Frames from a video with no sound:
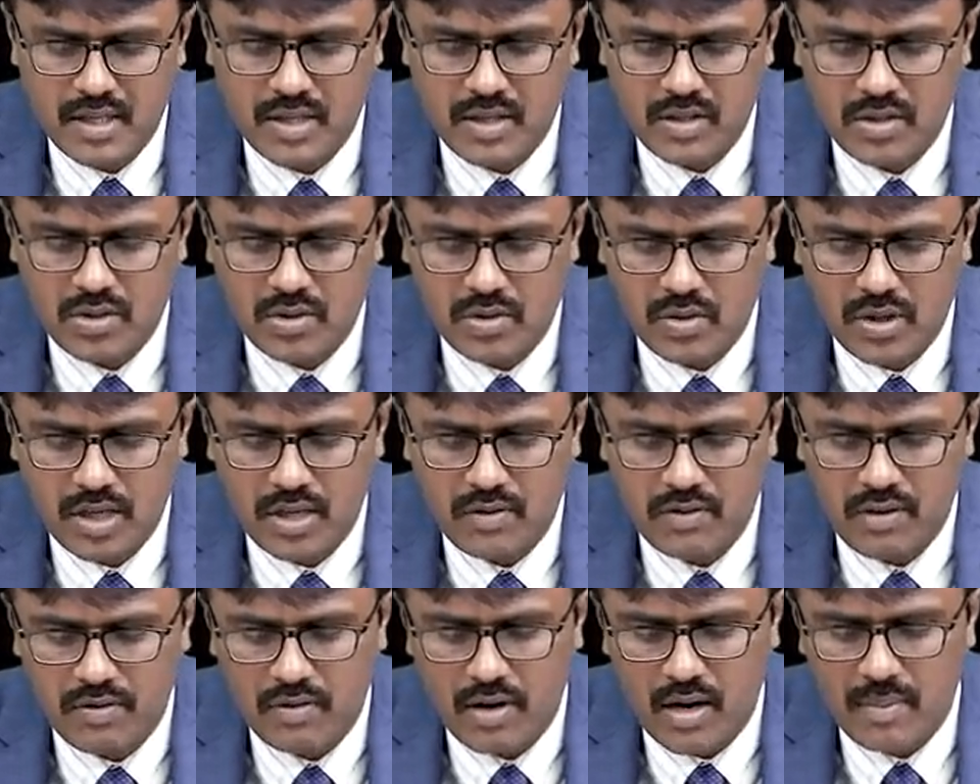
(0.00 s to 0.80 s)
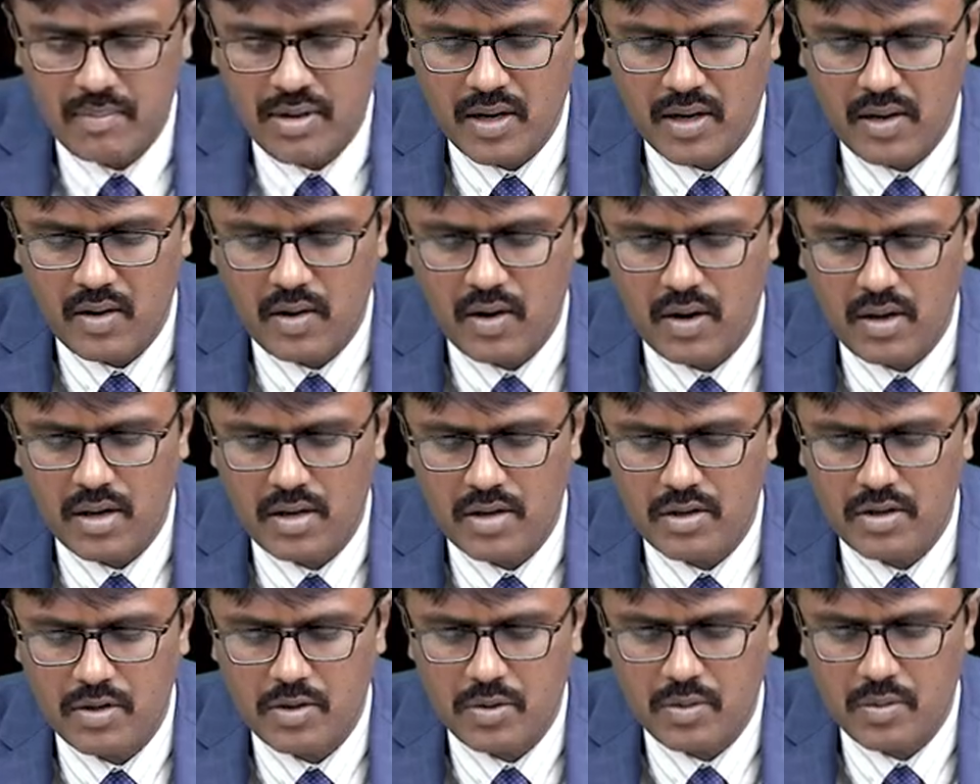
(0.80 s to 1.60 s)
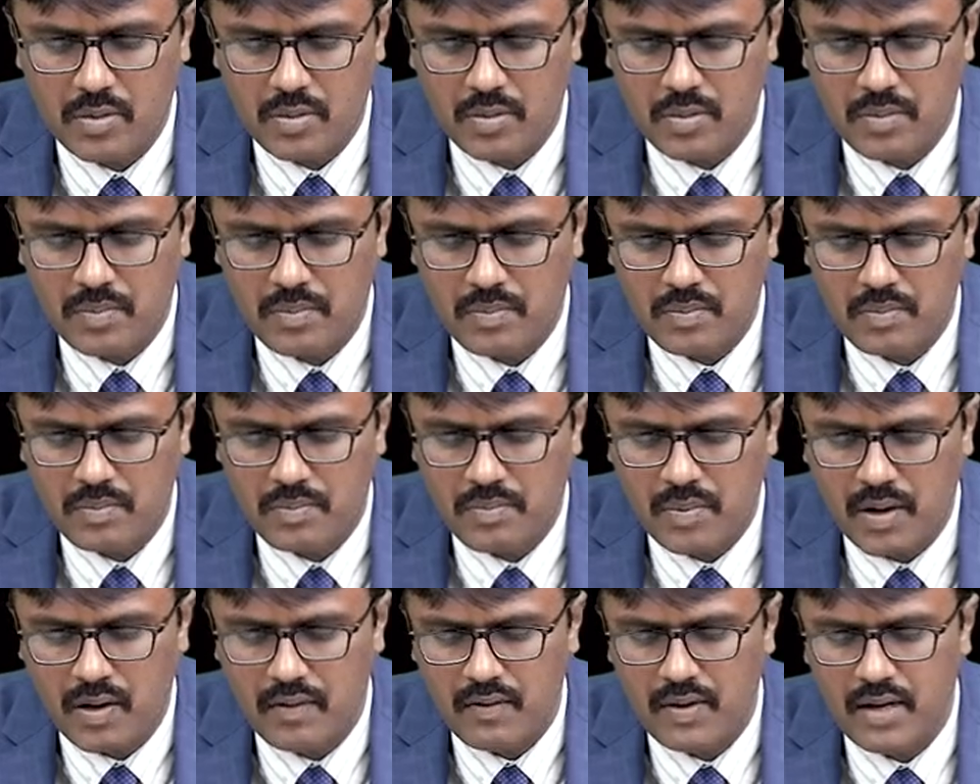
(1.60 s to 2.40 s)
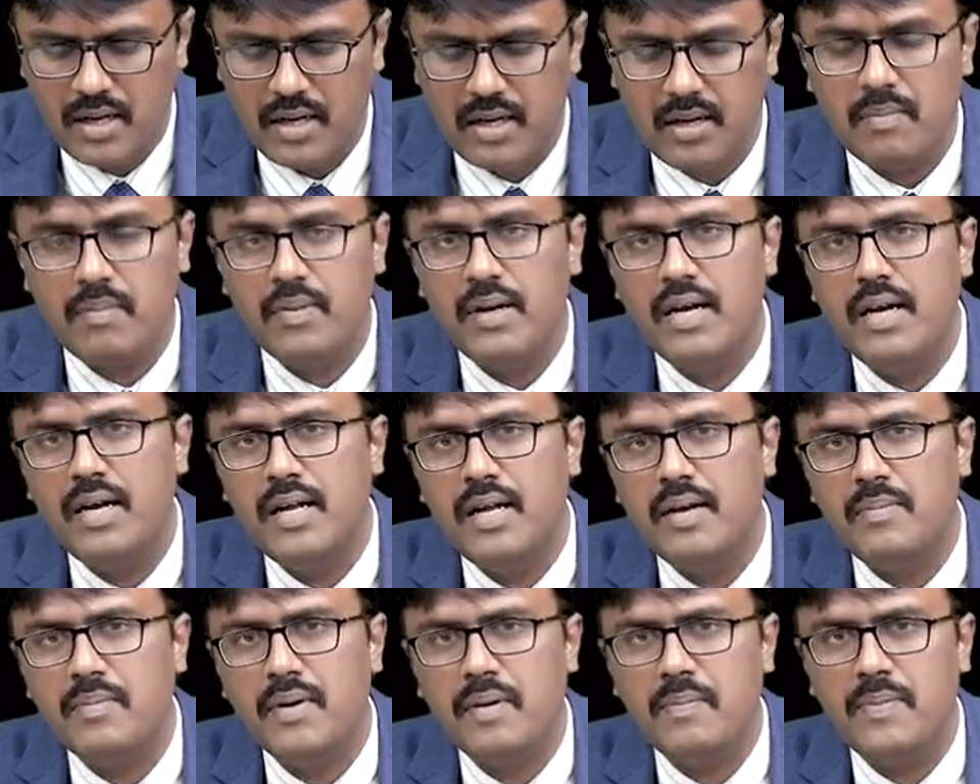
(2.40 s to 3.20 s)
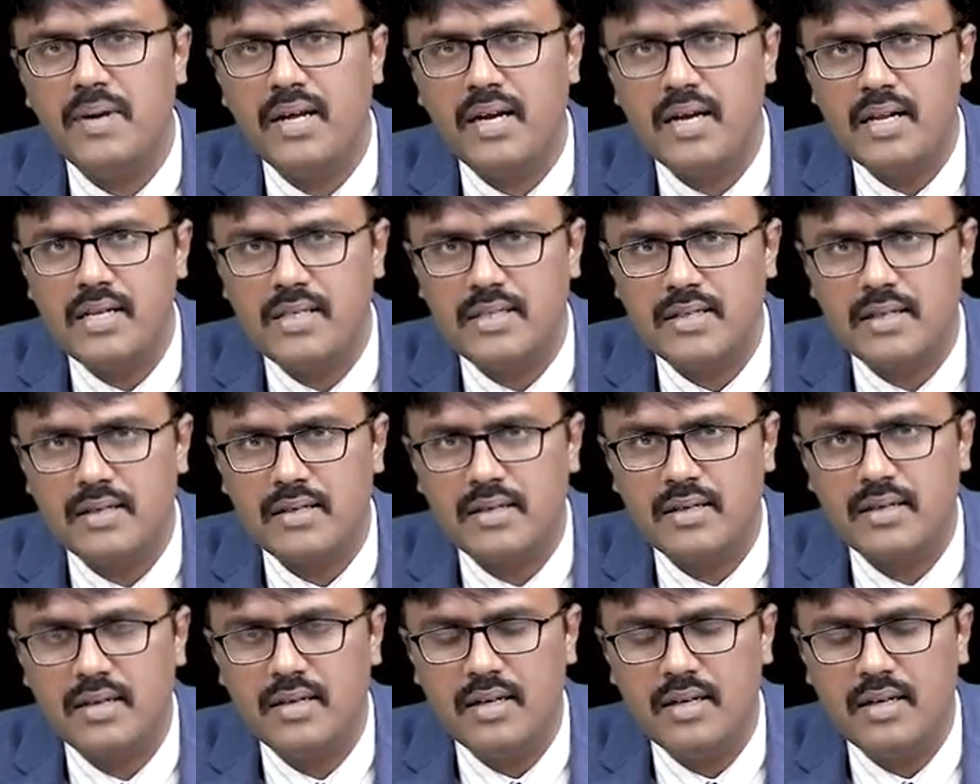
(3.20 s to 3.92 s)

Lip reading: So it will form a clot to prevent the bleeding peptic ulcer.